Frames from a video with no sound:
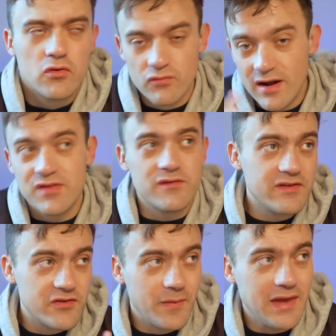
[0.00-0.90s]

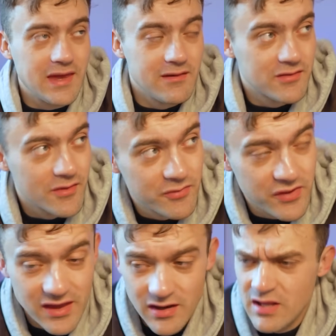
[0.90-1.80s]
relatively speaking, because I'm
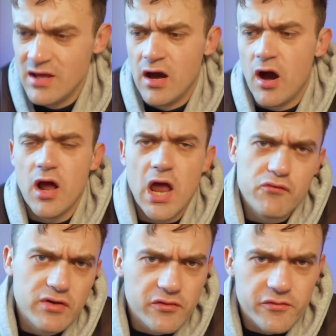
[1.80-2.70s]
seeing highlight
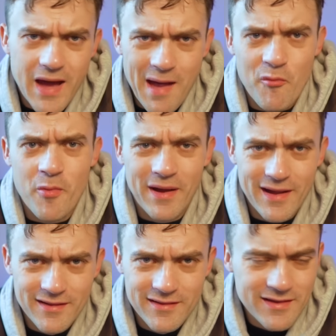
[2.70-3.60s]
reels from
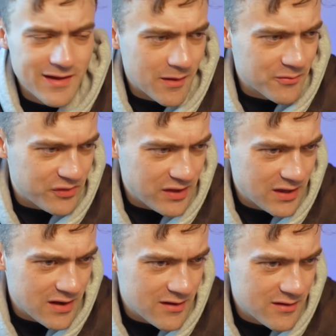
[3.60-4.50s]
Amrabat. I'm
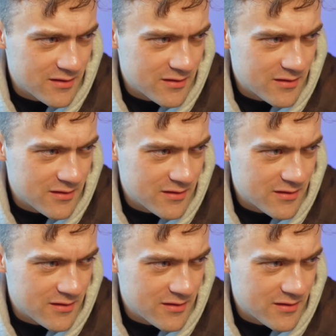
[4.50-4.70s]
seeing